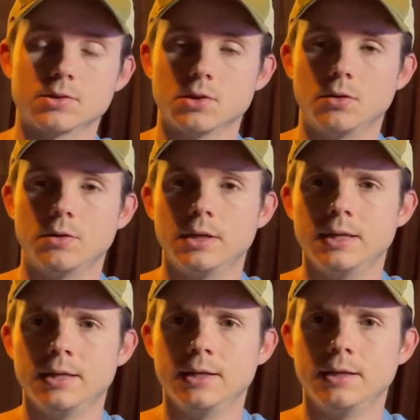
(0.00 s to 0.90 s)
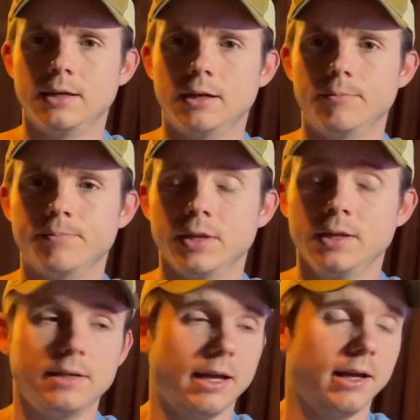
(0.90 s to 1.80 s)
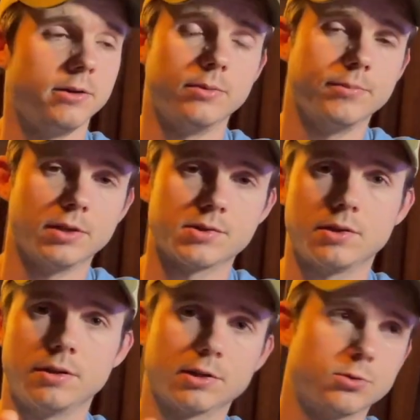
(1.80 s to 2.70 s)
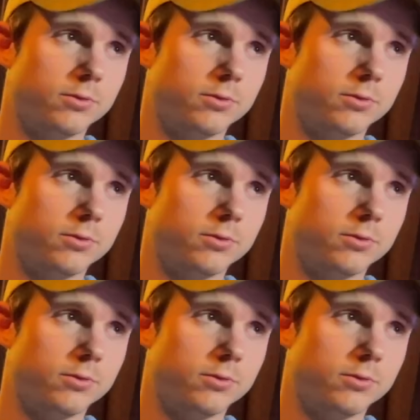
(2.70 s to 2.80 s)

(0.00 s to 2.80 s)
So um, yeah. Anyway, I'll see you in the next